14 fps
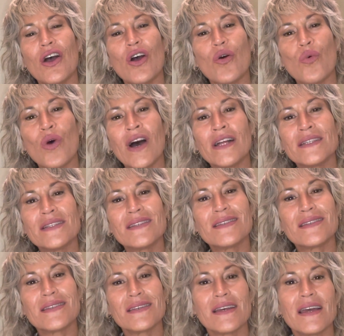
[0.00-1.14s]

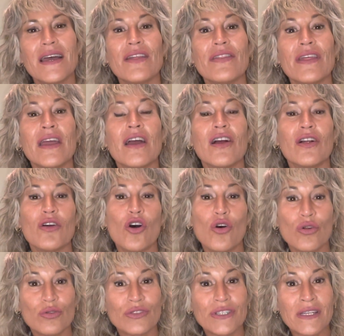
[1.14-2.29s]
once they are
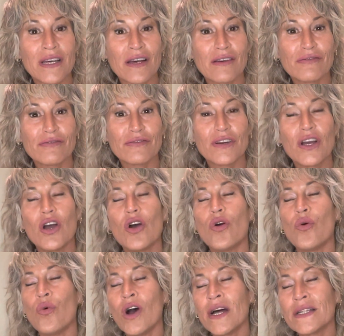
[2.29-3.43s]
old enough,
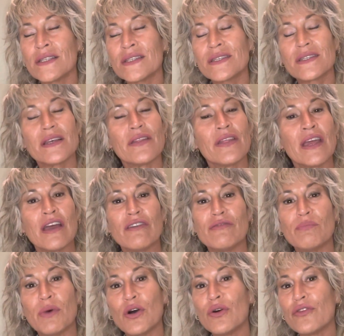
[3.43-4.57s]
once they have
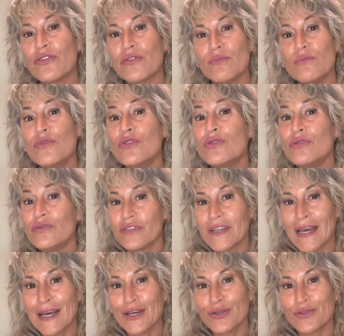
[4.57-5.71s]
both moved
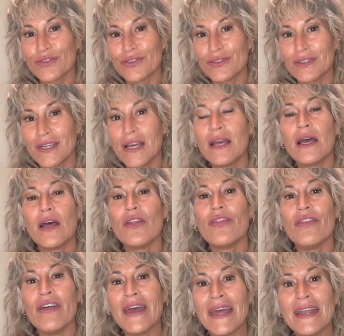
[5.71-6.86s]
out,
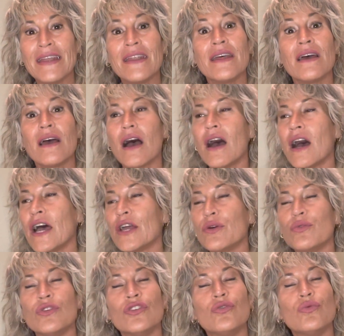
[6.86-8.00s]
then I
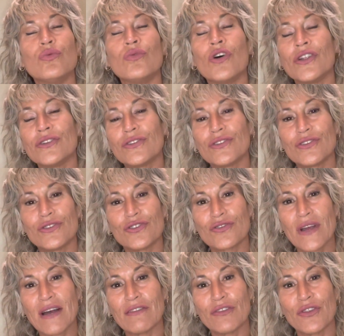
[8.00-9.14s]
would want to
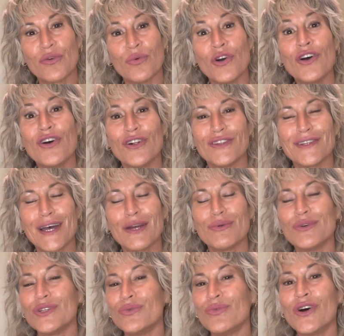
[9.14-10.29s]
travel the world. I would
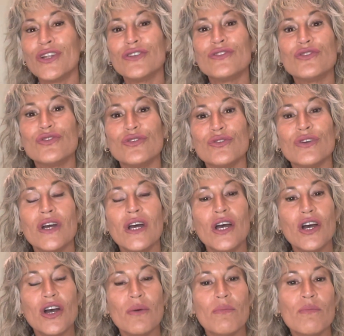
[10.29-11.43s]
want to
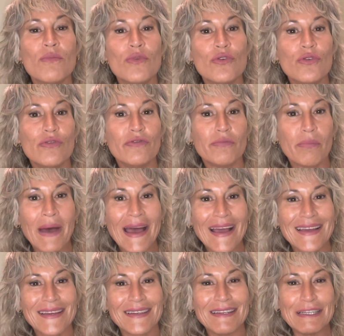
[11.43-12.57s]
move
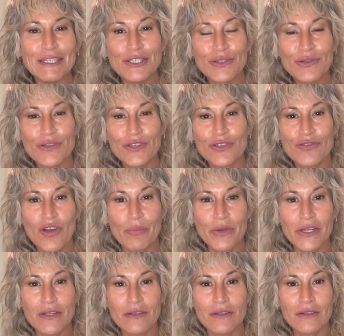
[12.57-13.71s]
back into the
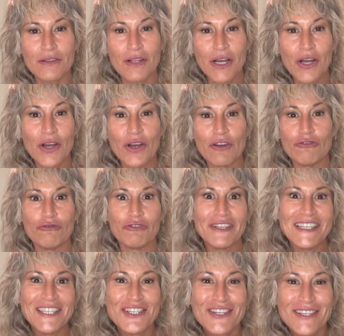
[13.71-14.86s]
tropical
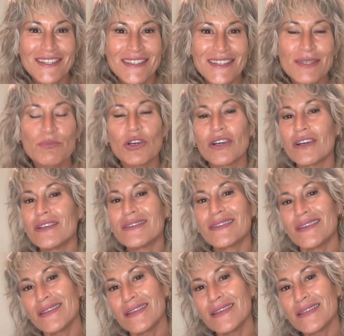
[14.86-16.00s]
regions because
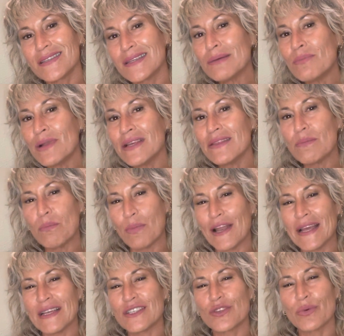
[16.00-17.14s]
this is simply the
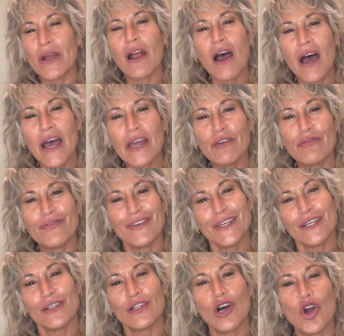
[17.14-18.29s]
place where I feel
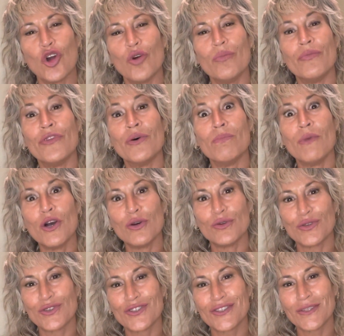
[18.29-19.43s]
home the
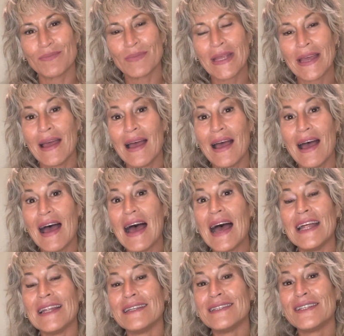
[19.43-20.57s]
most.
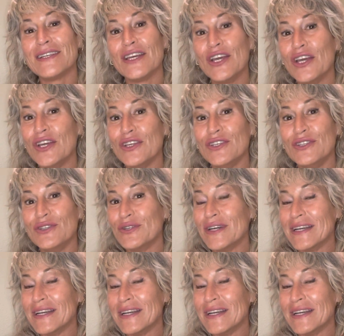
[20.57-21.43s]
And you